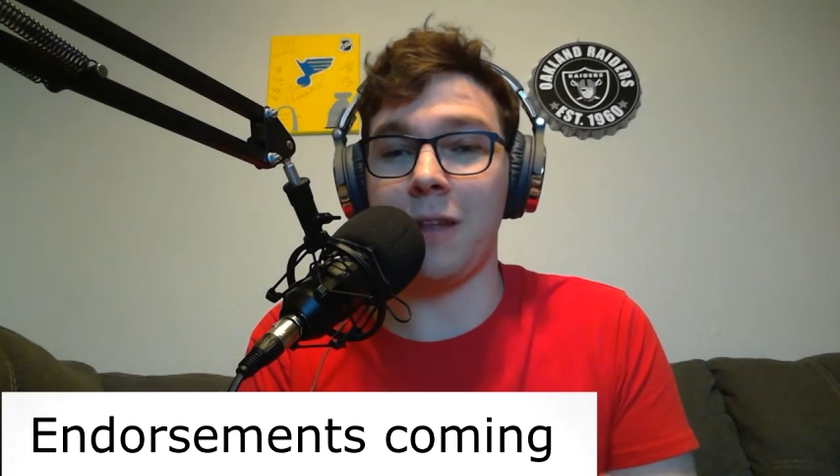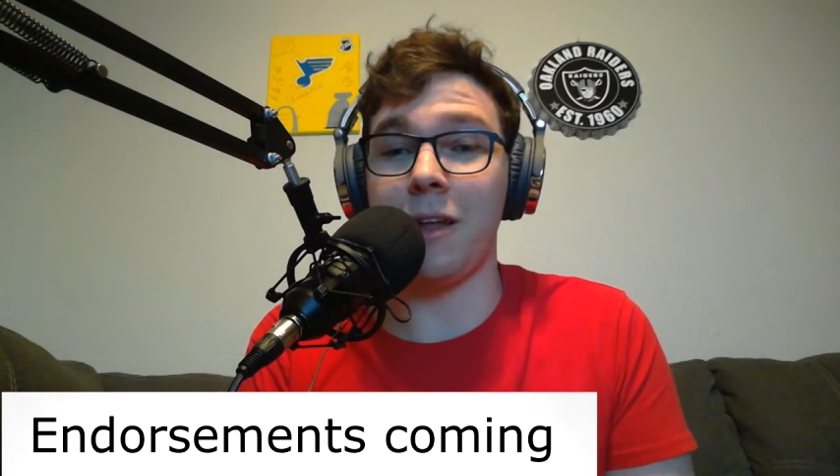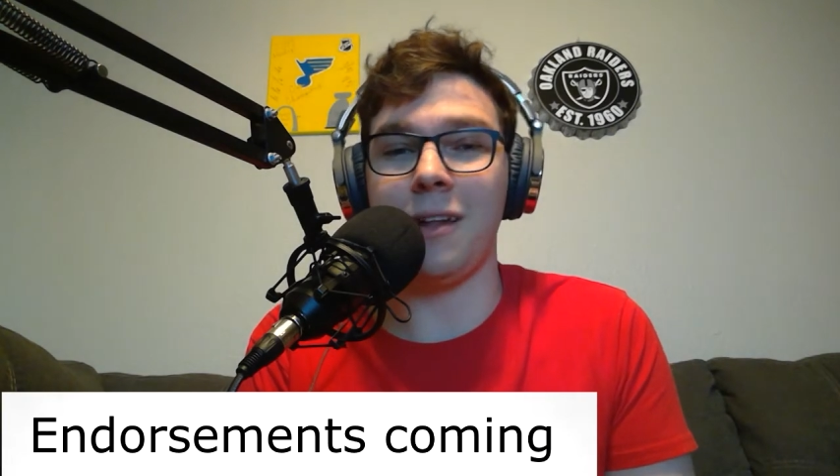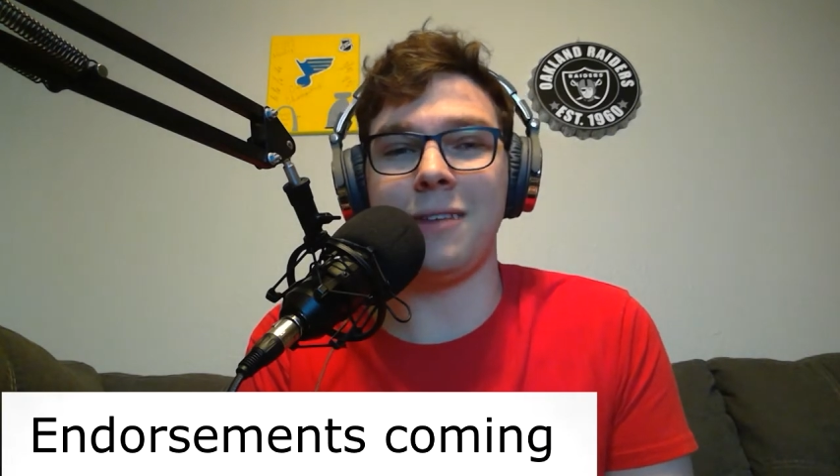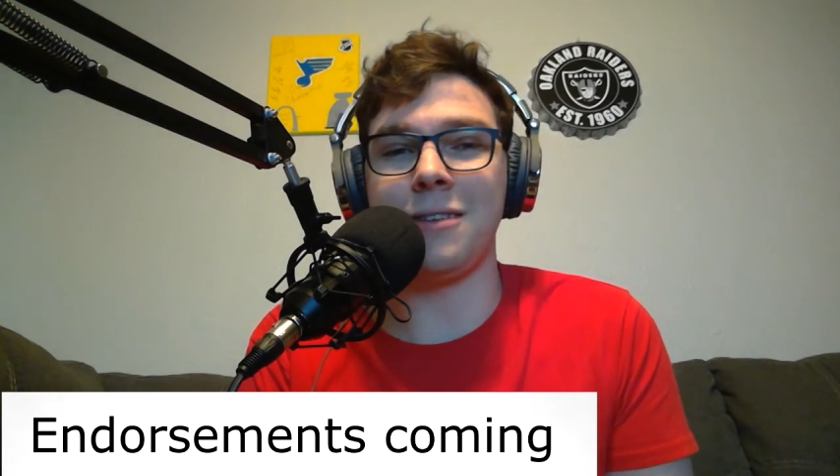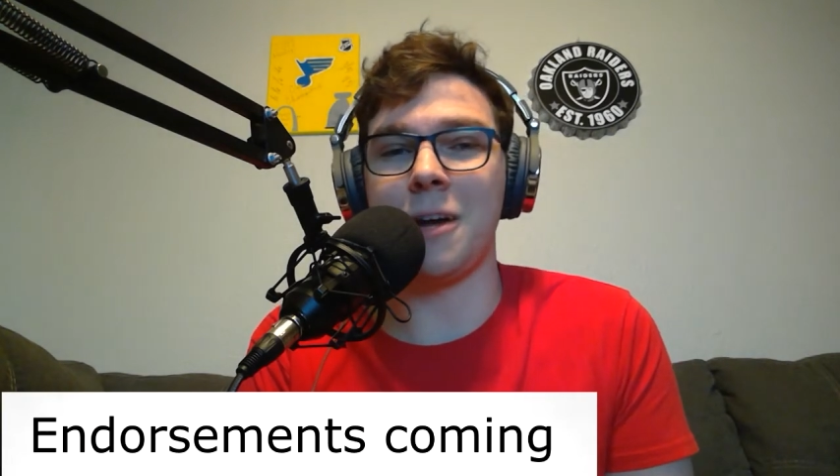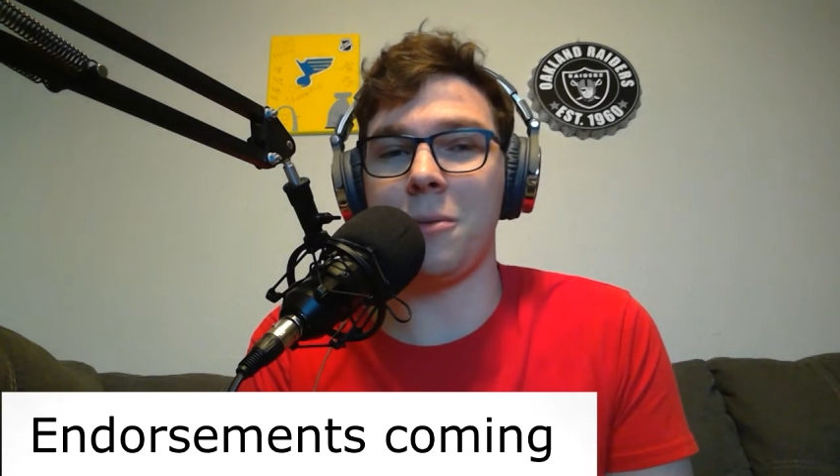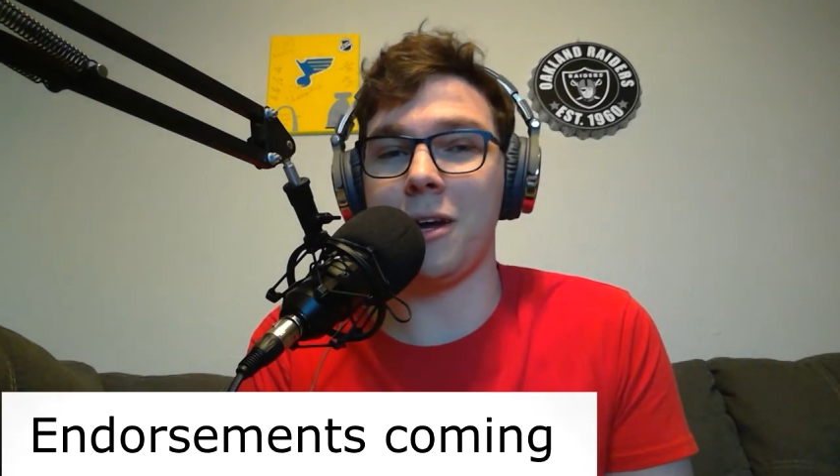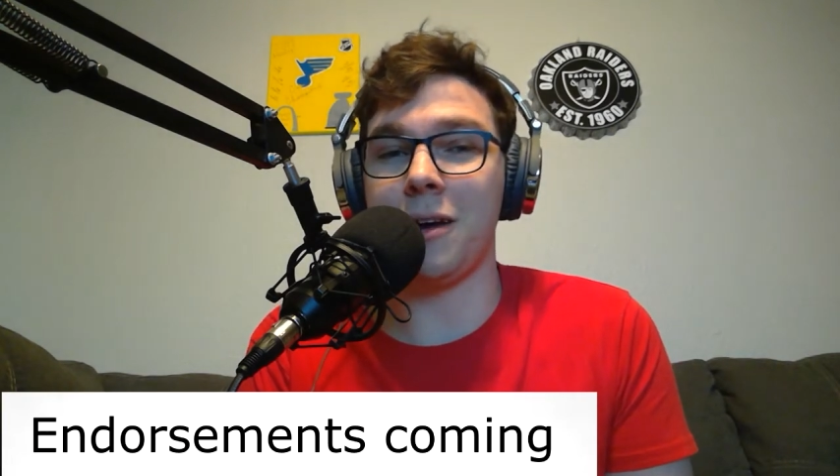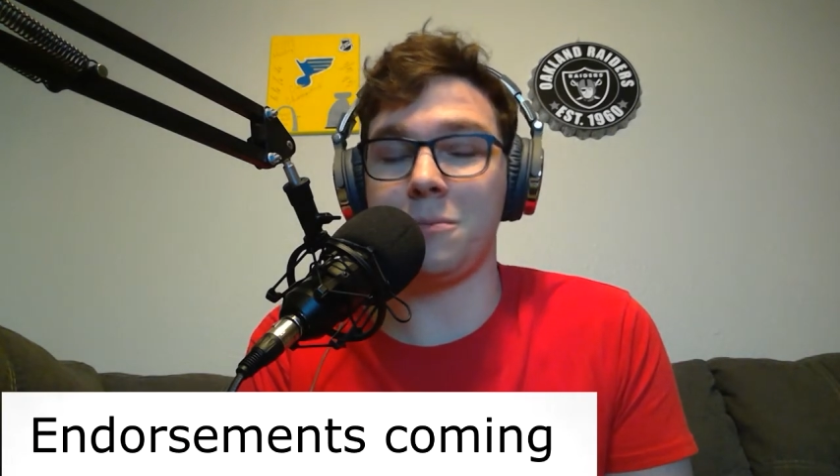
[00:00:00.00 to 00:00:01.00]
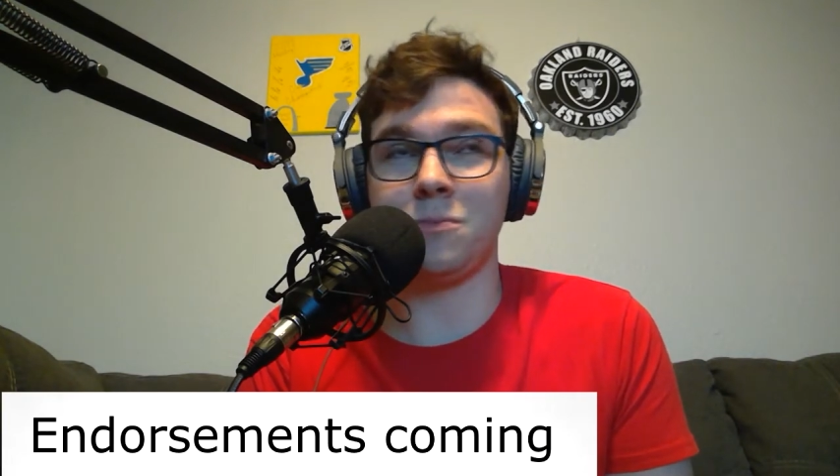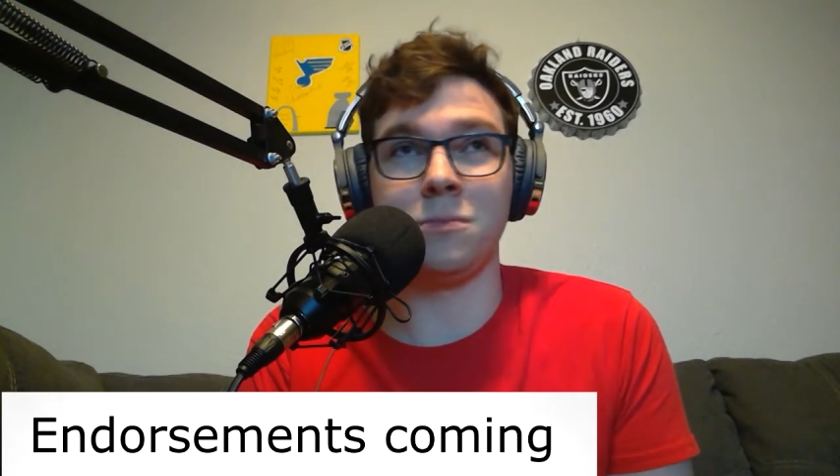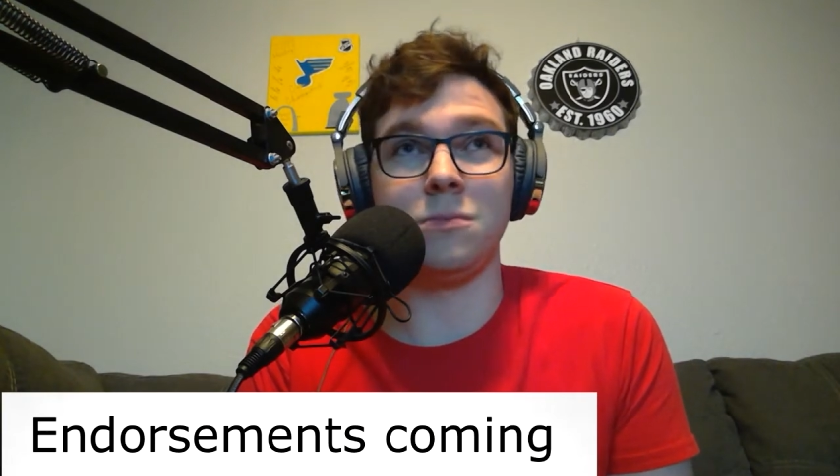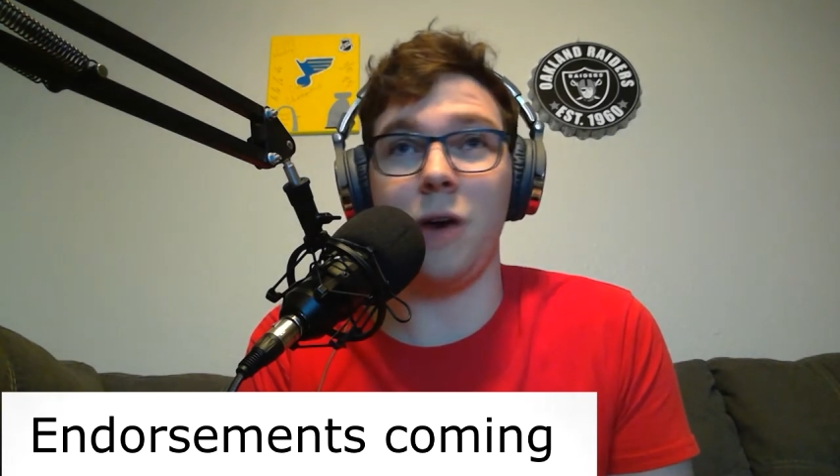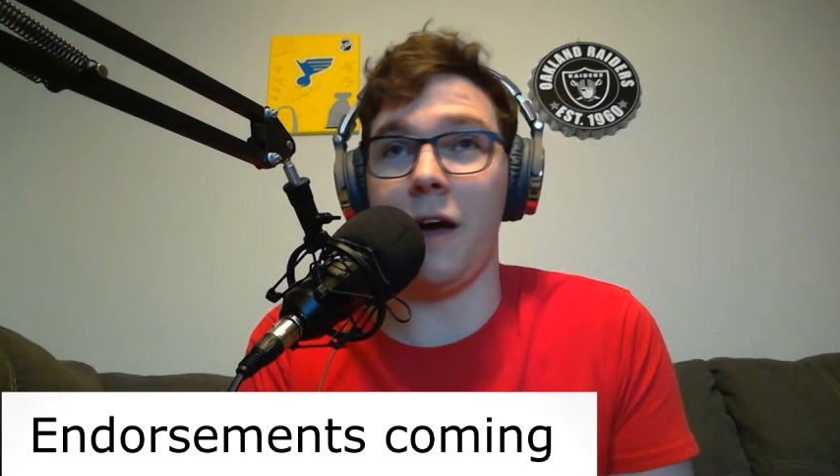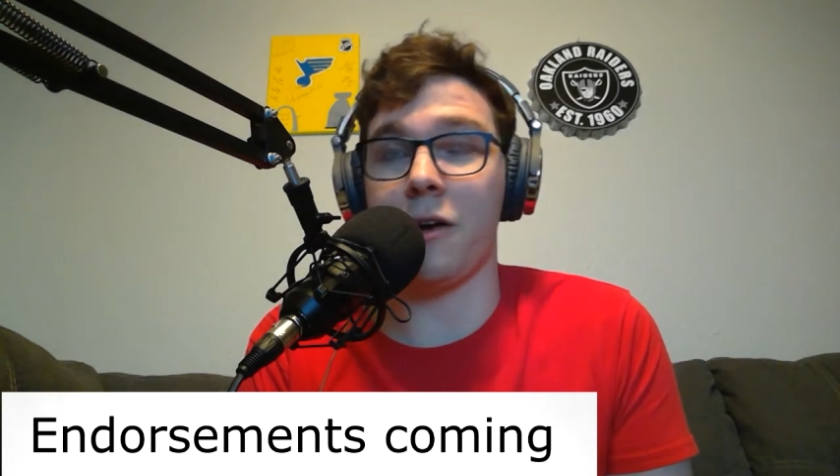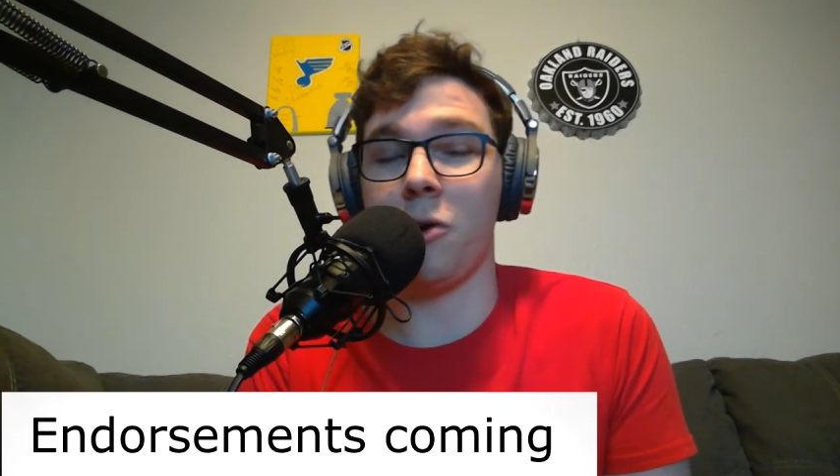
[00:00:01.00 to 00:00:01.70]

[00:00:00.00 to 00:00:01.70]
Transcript: And then NCAA uh,